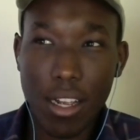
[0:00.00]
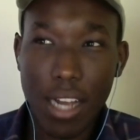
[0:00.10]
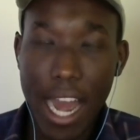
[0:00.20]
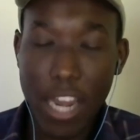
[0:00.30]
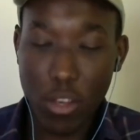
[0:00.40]

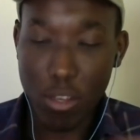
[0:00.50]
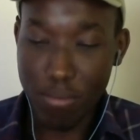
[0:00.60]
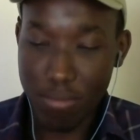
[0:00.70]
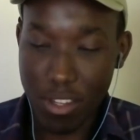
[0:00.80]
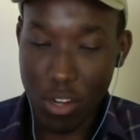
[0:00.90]
I know you
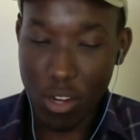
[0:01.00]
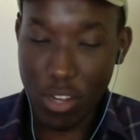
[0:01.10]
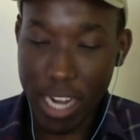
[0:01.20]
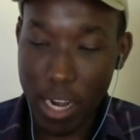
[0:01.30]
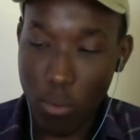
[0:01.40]

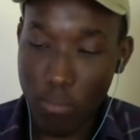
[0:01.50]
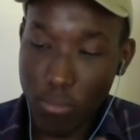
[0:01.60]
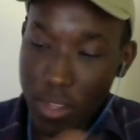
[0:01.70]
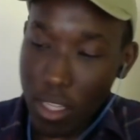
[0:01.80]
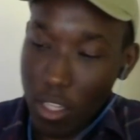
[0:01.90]
kind of
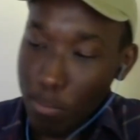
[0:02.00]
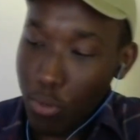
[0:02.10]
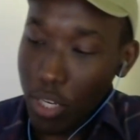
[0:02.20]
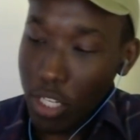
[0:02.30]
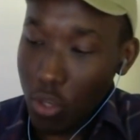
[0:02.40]

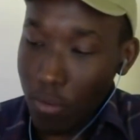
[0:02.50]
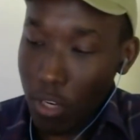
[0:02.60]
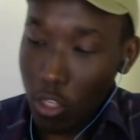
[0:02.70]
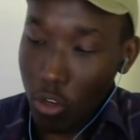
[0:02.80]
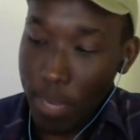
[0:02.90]
breezed over
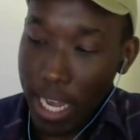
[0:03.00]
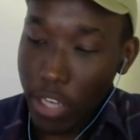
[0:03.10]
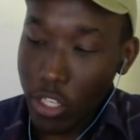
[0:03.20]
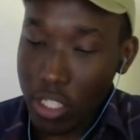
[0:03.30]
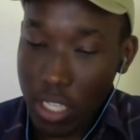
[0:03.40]
it a little bit, how
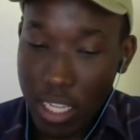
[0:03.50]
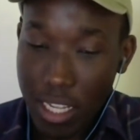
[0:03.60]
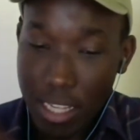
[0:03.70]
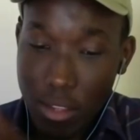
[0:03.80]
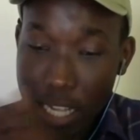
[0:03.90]
you just
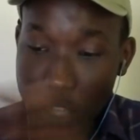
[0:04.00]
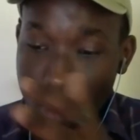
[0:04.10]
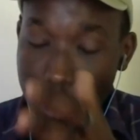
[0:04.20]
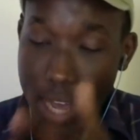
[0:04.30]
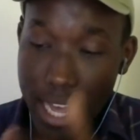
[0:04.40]
couldn't, that's
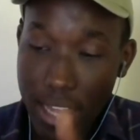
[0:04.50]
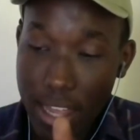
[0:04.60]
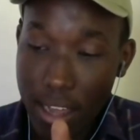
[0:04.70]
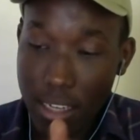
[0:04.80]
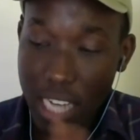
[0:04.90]
where you had
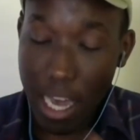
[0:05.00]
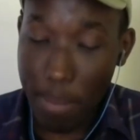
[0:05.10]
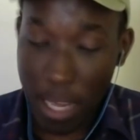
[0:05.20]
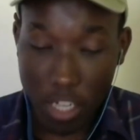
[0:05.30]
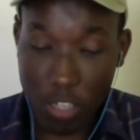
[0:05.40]
that time
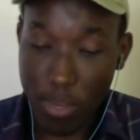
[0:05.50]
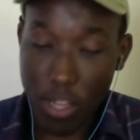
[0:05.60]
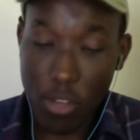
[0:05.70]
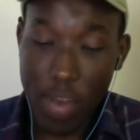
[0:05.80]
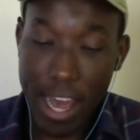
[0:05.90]

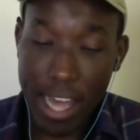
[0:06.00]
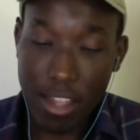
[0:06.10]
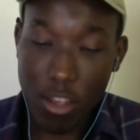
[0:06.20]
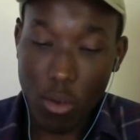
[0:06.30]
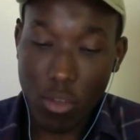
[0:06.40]
management. You had
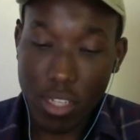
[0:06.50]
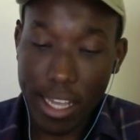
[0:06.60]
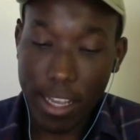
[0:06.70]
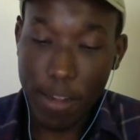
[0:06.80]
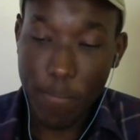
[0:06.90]
those
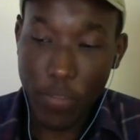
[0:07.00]
like,